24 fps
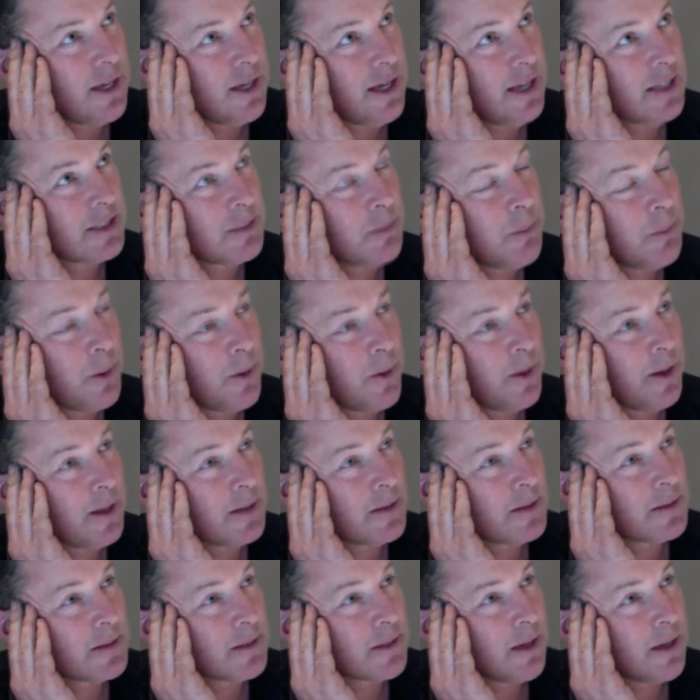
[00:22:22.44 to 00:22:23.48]

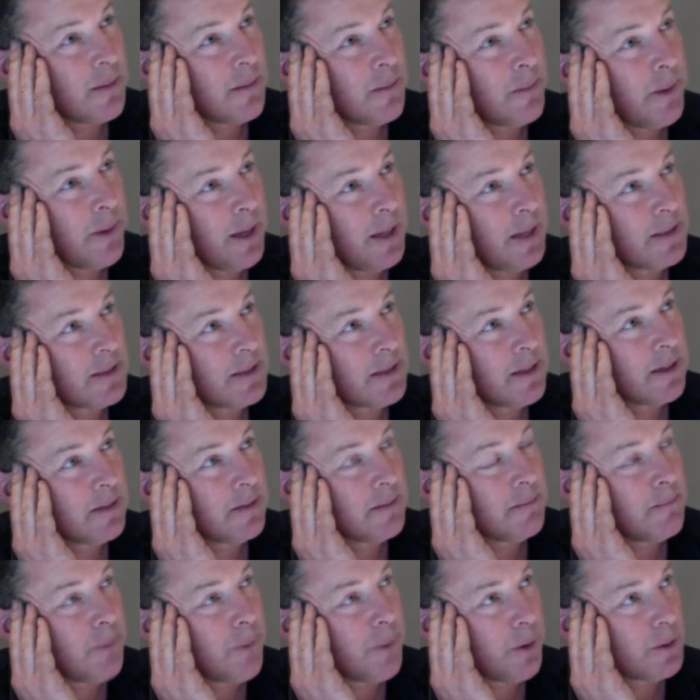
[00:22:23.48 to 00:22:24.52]
experience compared
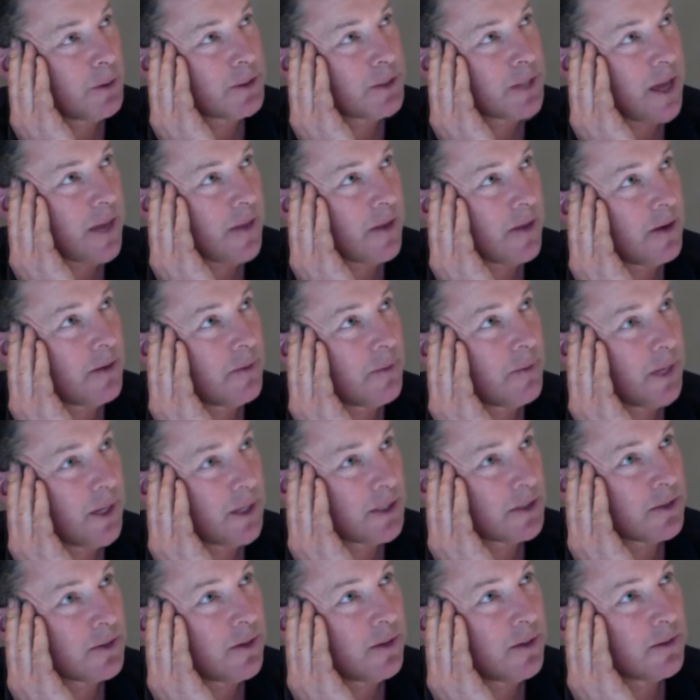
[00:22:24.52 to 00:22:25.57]
to most other
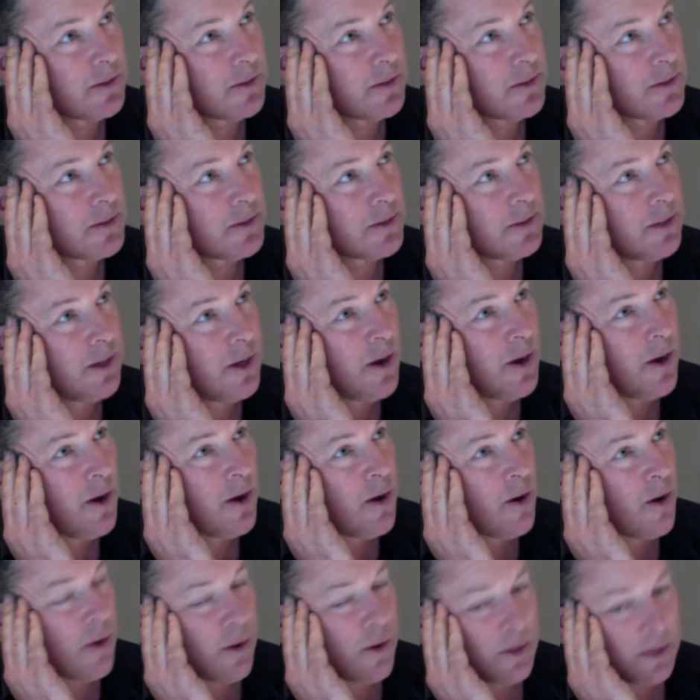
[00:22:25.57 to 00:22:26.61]
restaurants,
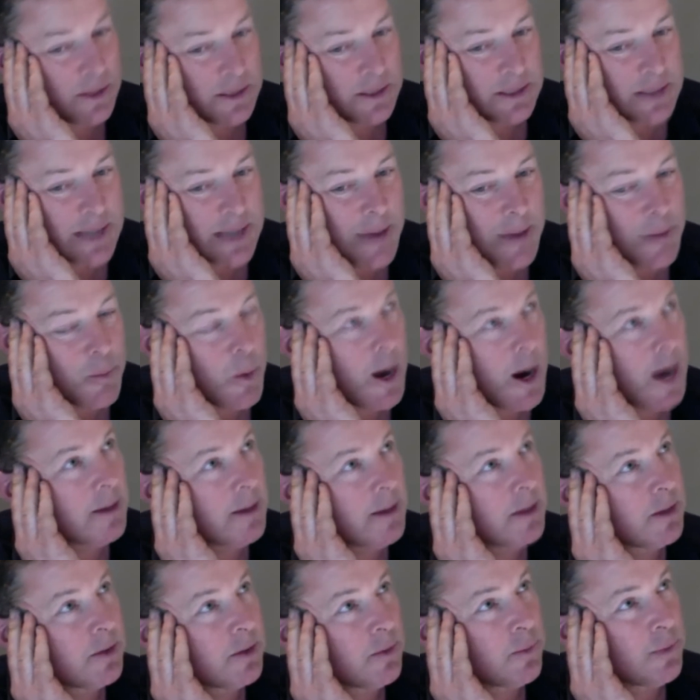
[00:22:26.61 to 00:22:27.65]
or in the same way
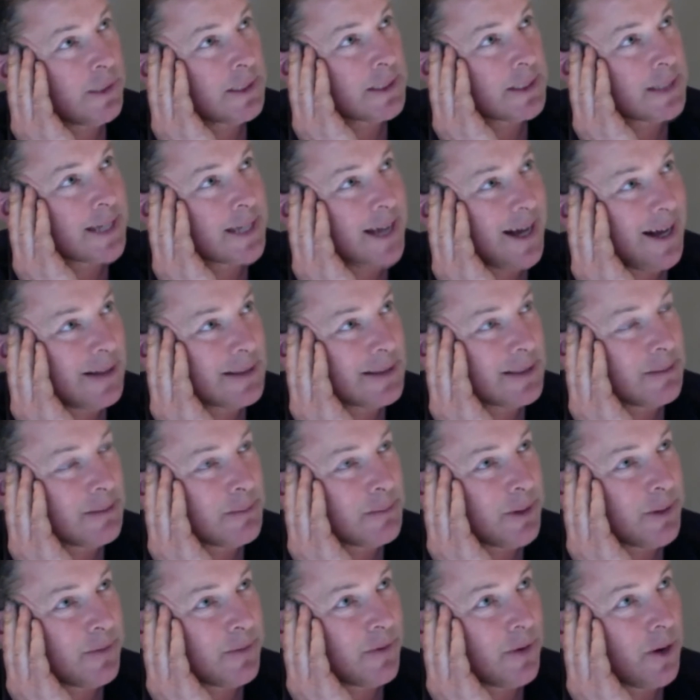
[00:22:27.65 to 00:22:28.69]
that the Ritz-Carlton
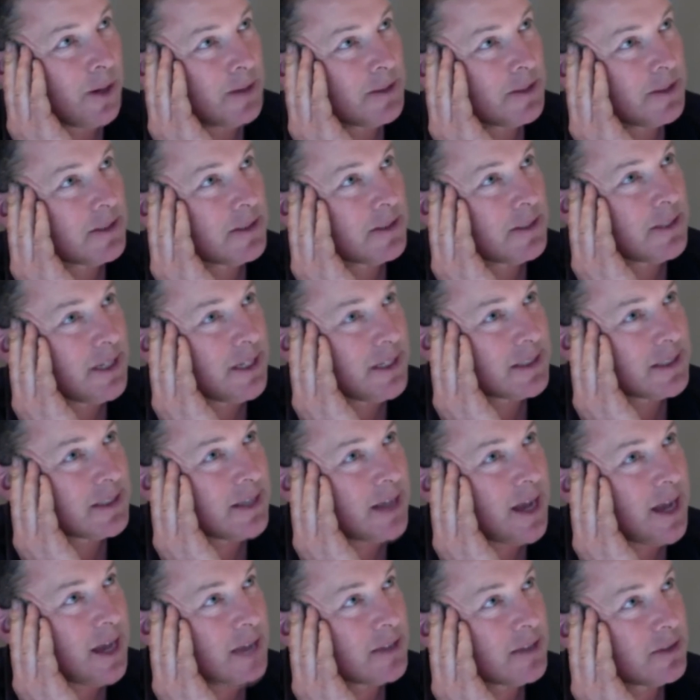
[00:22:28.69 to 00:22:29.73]
provides a
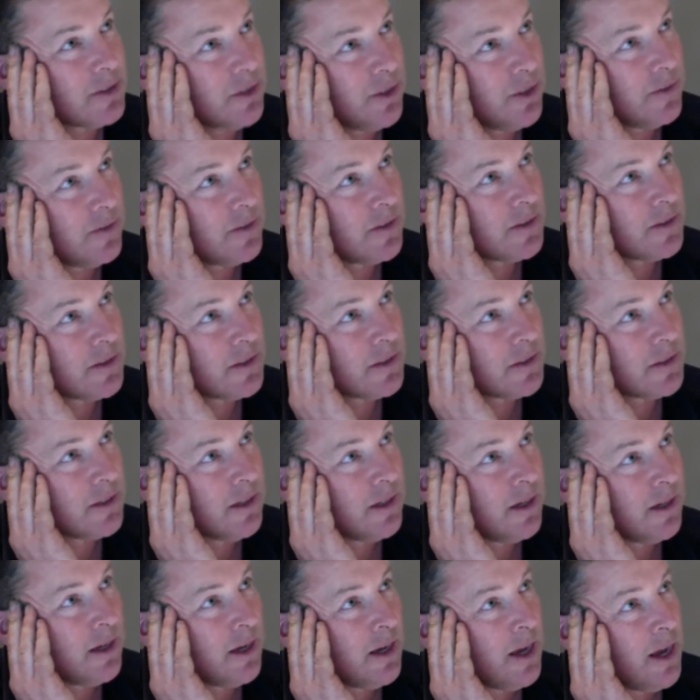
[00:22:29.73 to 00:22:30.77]
six-star service
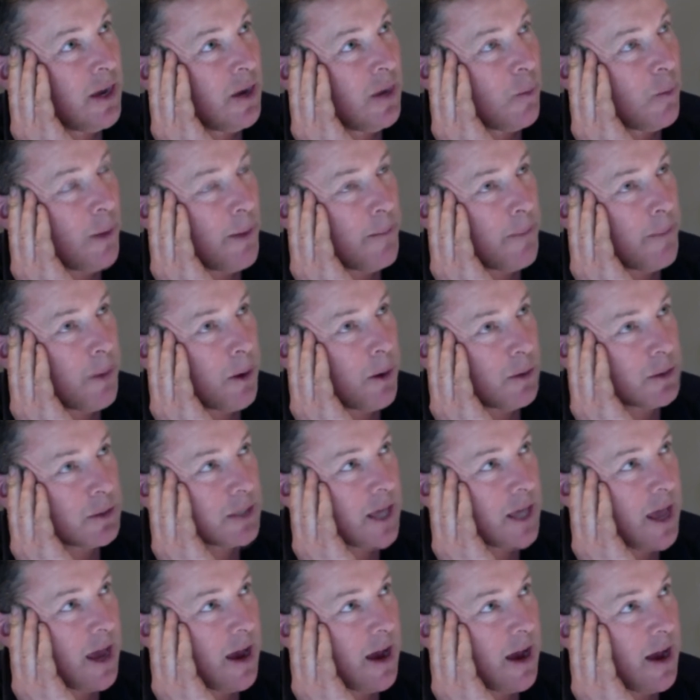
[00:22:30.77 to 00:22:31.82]
where most
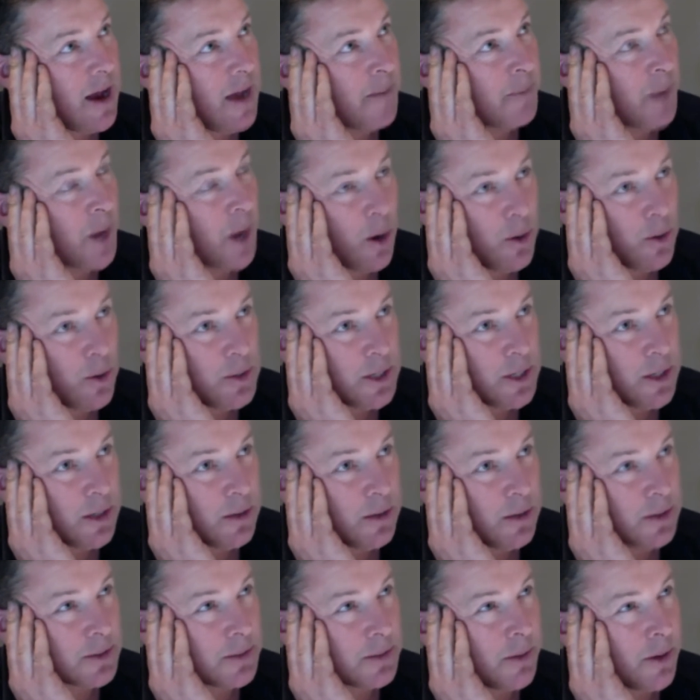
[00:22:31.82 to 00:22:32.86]

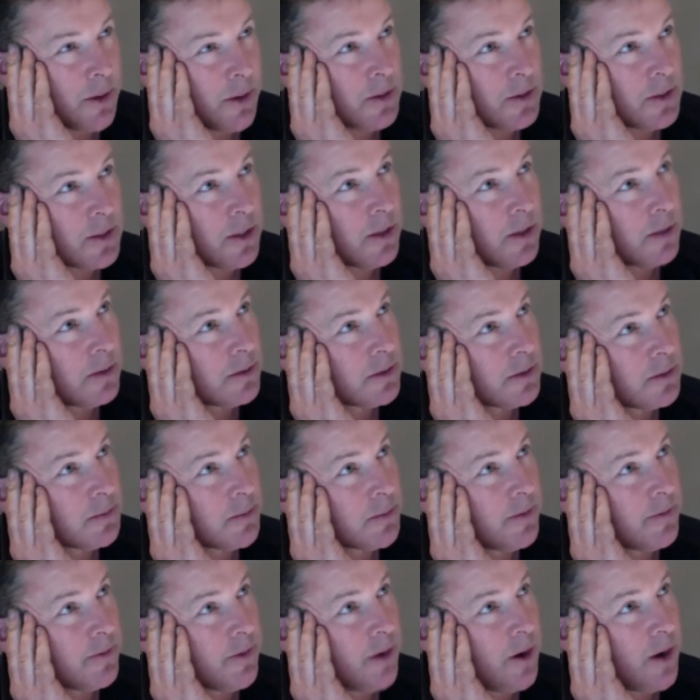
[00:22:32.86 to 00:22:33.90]
hotels and motels
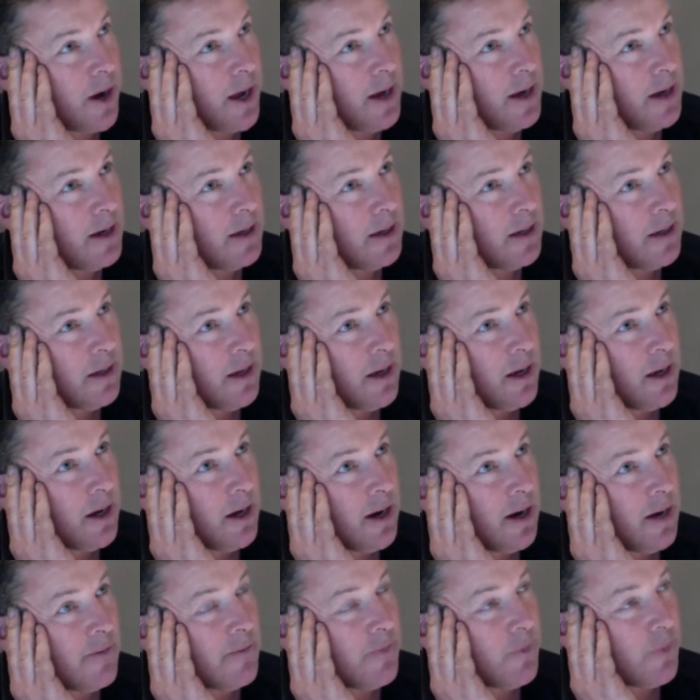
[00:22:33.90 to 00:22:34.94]
provide
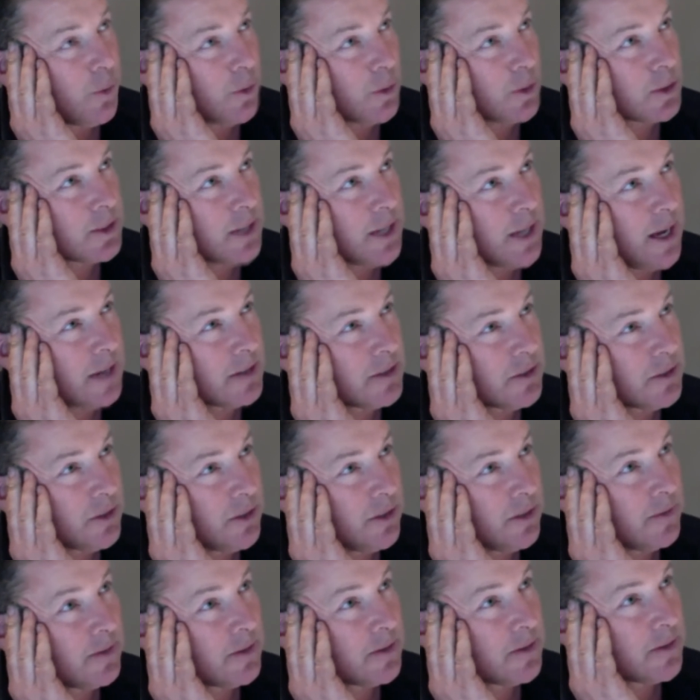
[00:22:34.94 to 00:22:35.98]
a four-star
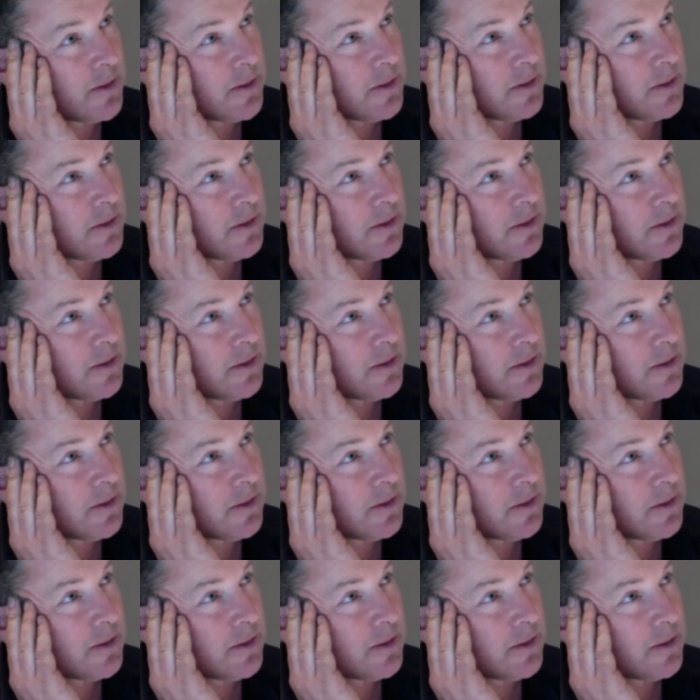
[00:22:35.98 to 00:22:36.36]
service.